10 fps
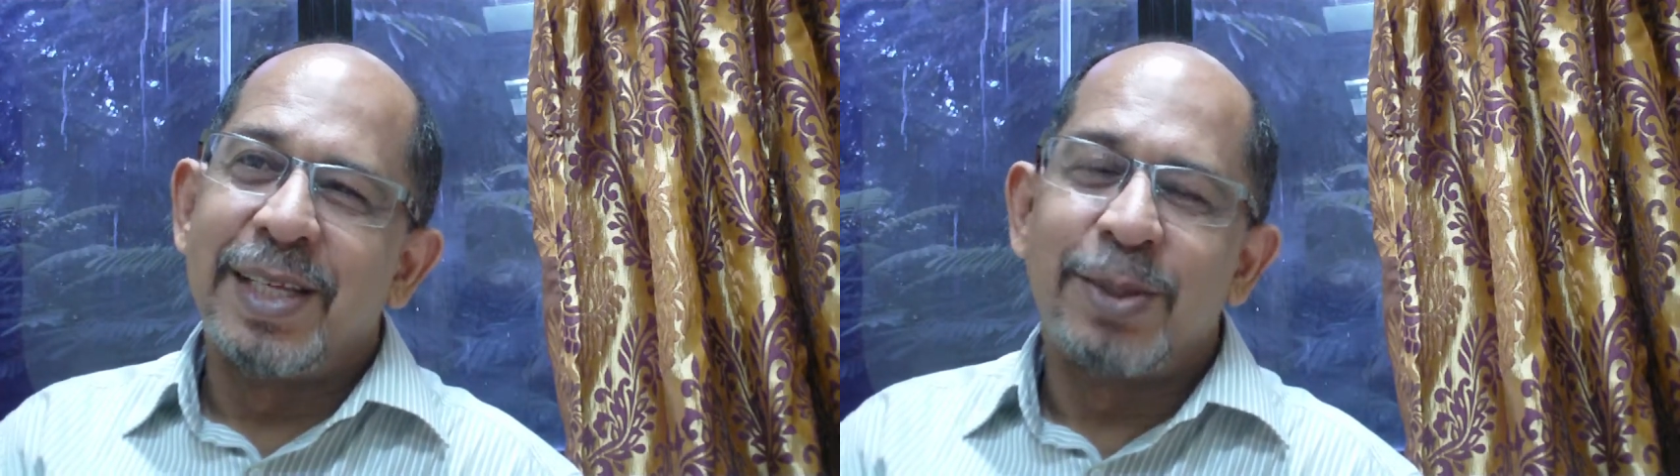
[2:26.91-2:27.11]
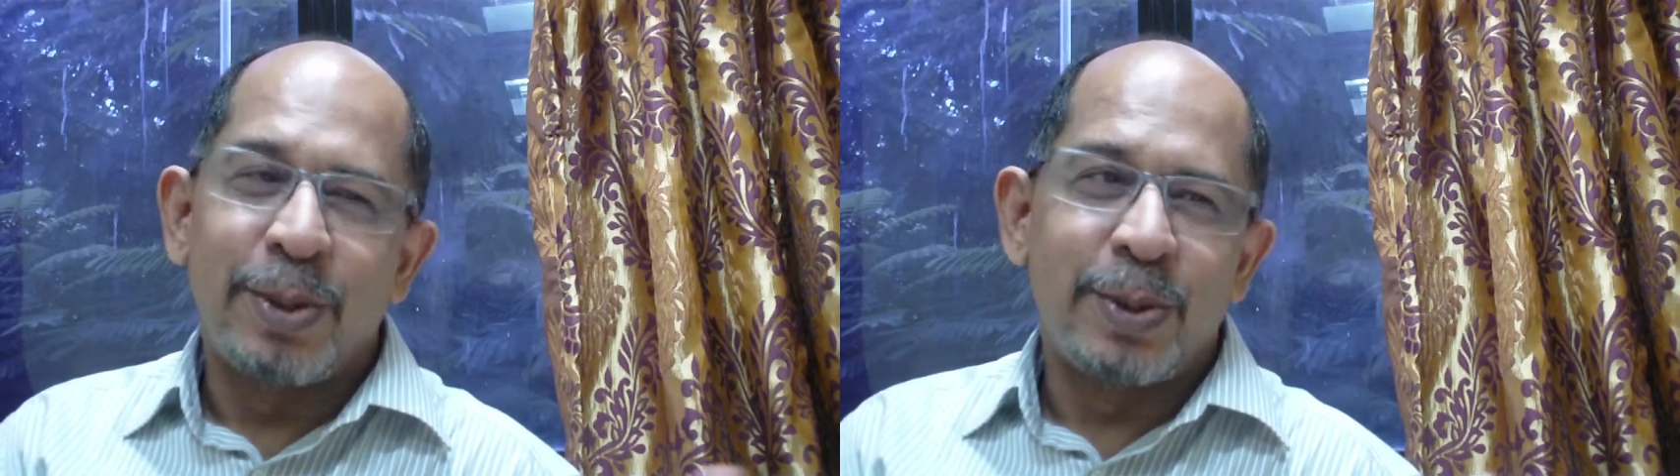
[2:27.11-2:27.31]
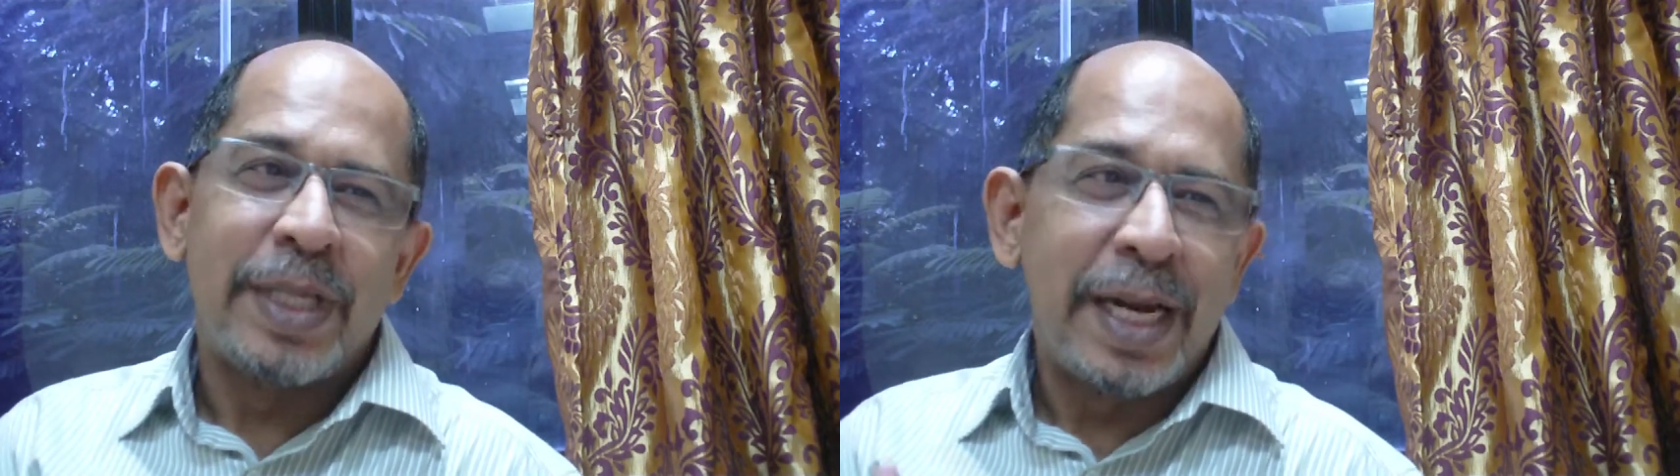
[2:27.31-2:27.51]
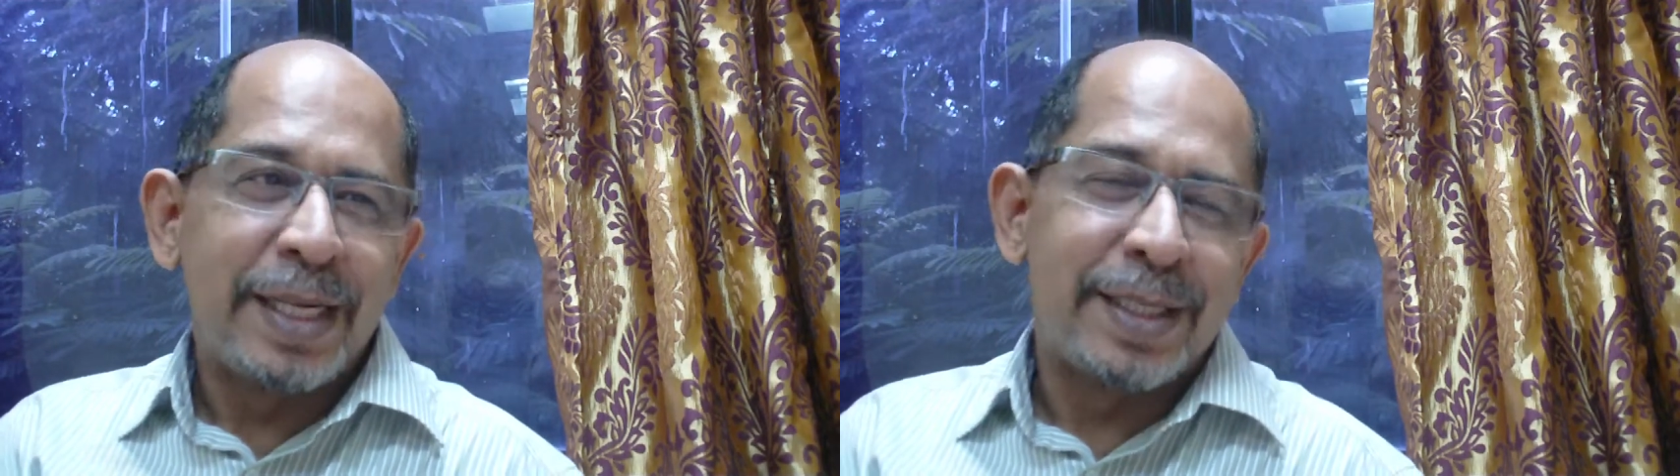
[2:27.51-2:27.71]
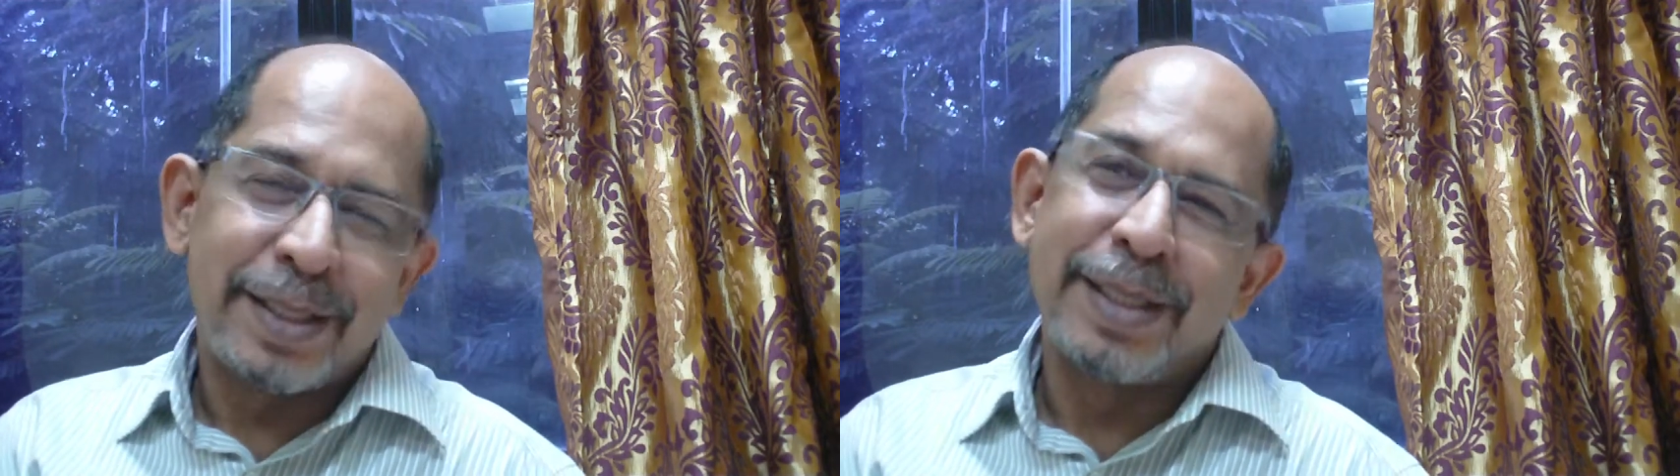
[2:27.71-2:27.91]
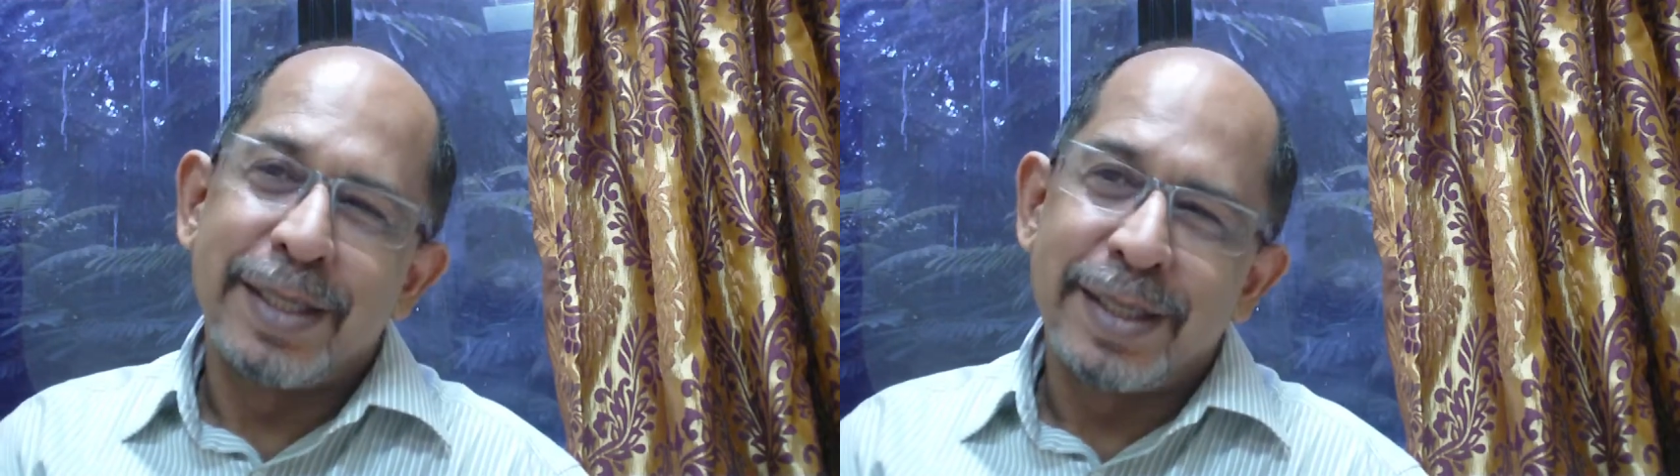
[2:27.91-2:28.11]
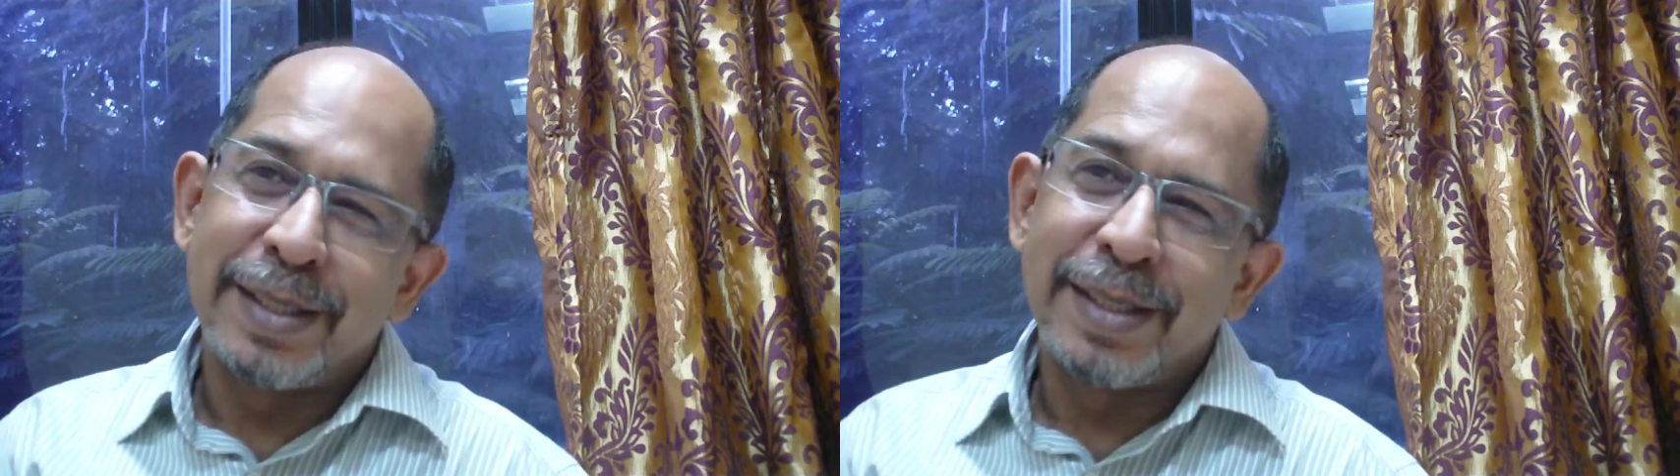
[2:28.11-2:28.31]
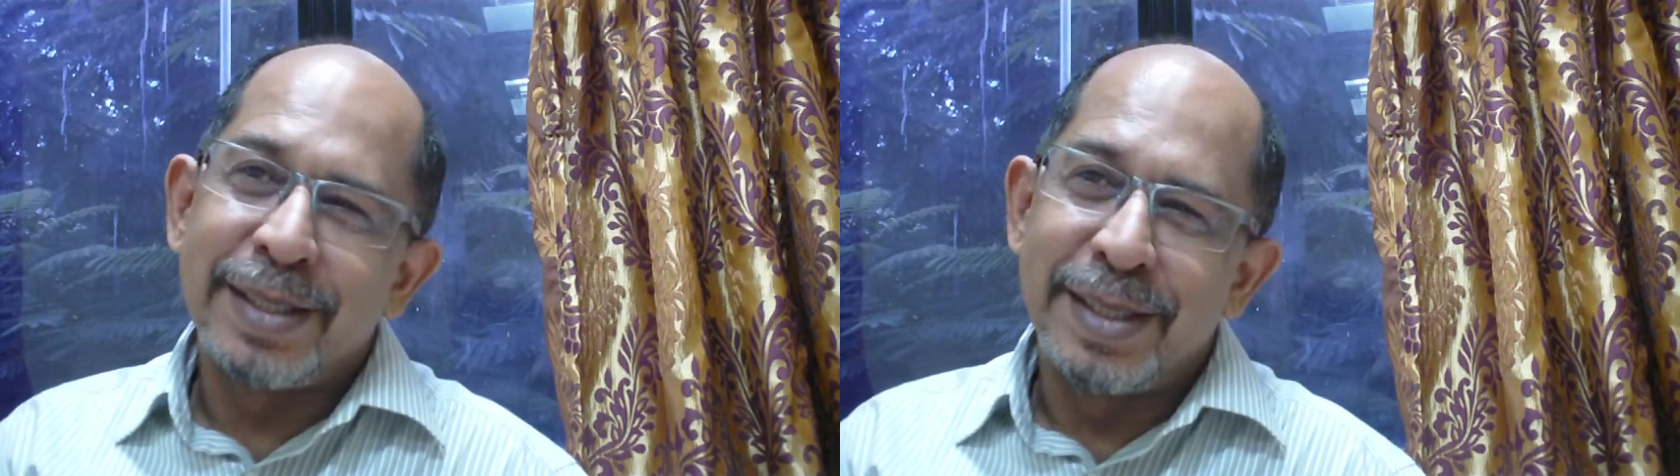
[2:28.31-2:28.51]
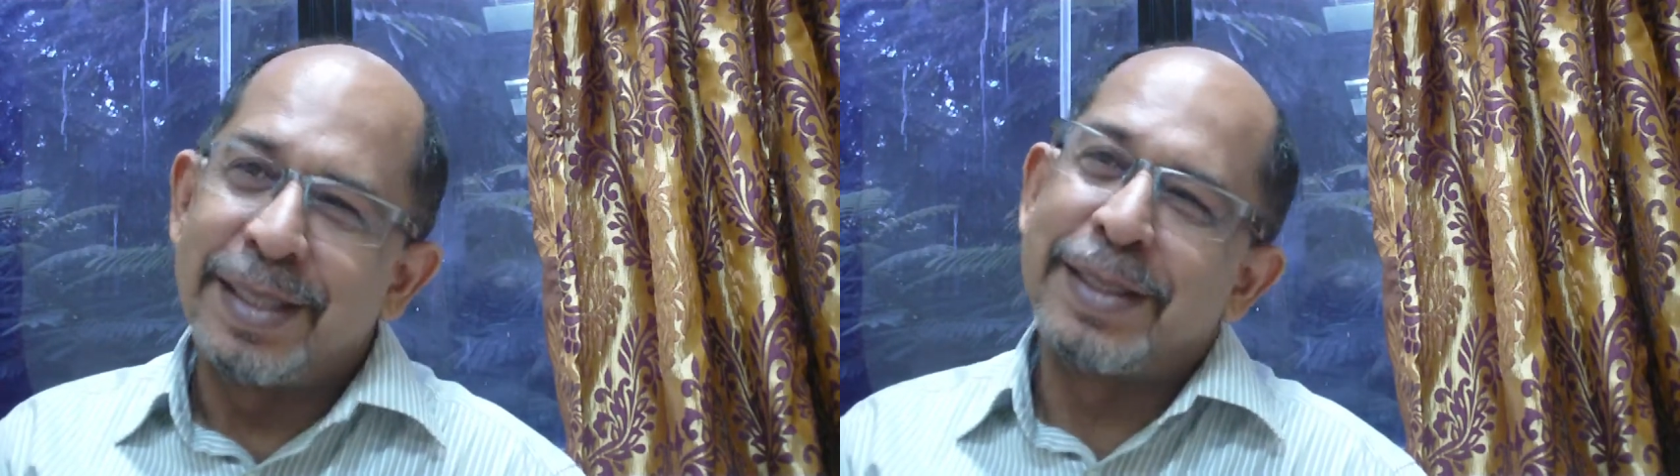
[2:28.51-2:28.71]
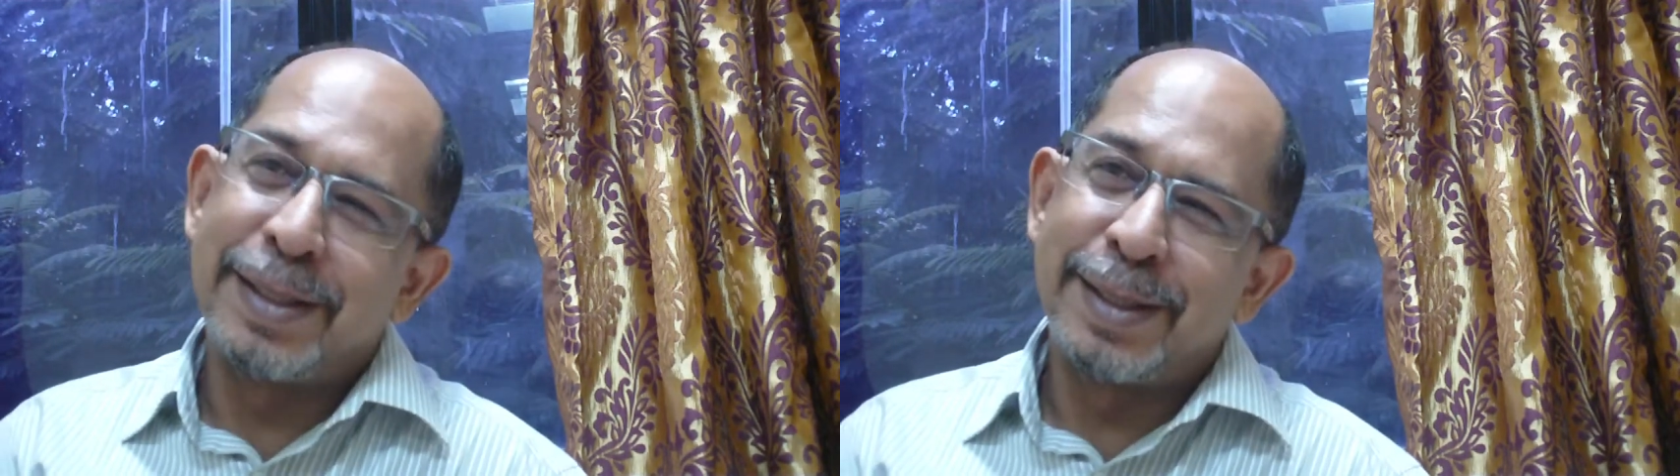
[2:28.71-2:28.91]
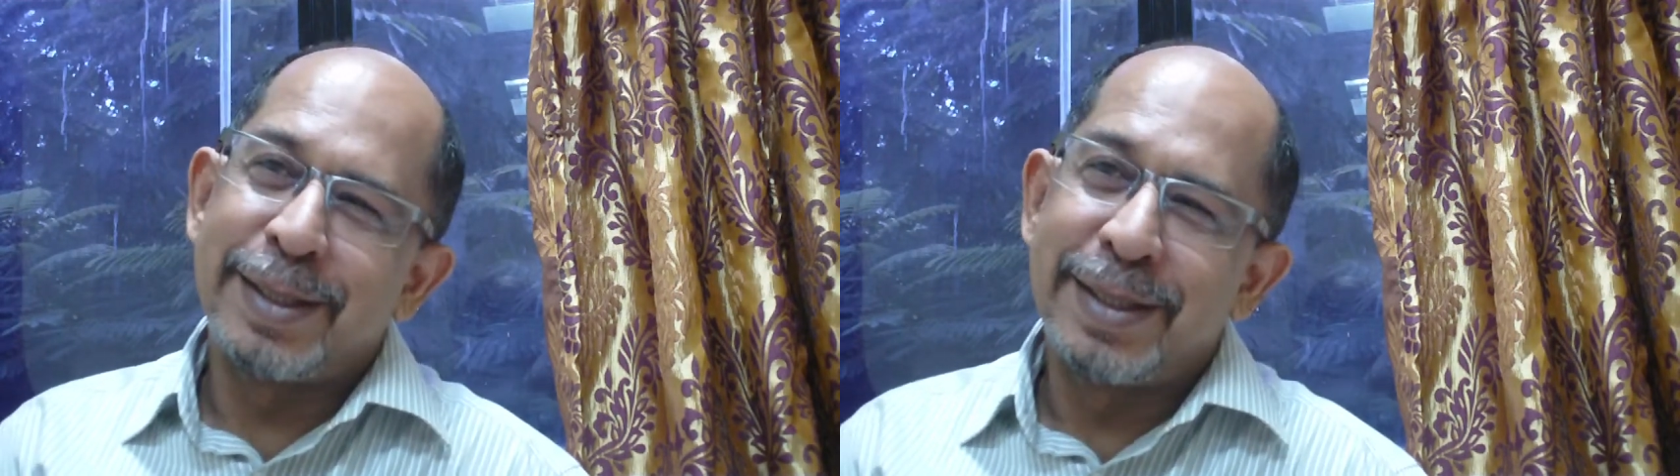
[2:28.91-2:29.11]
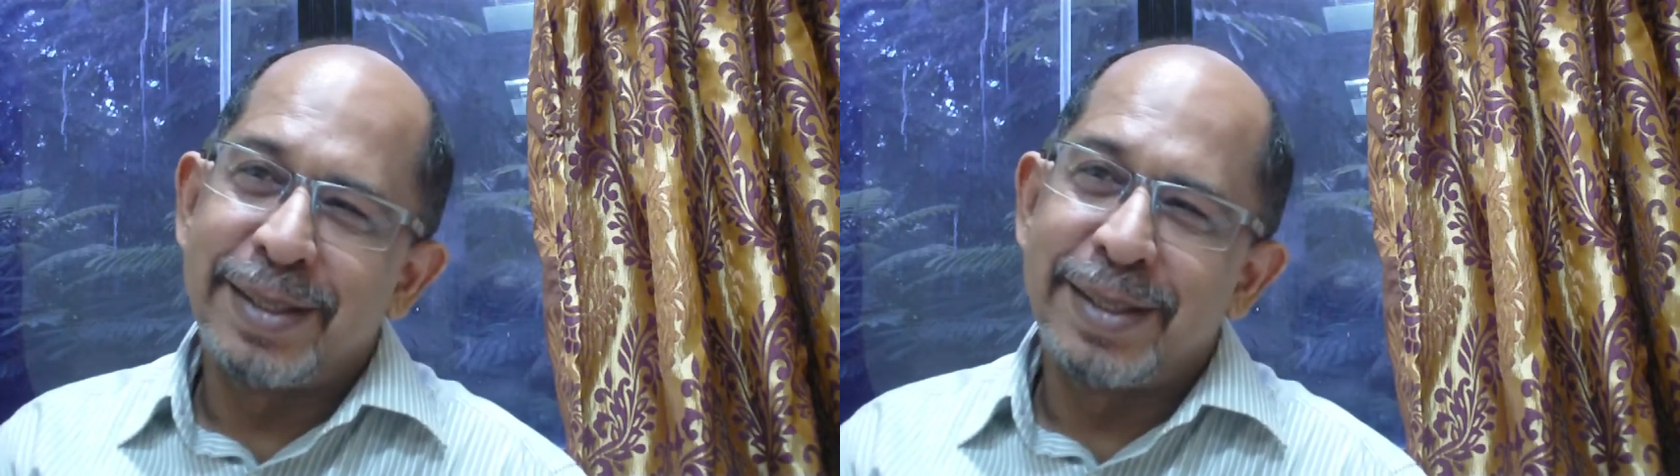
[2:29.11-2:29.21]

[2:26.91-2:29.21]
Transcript: So to that extent, yes,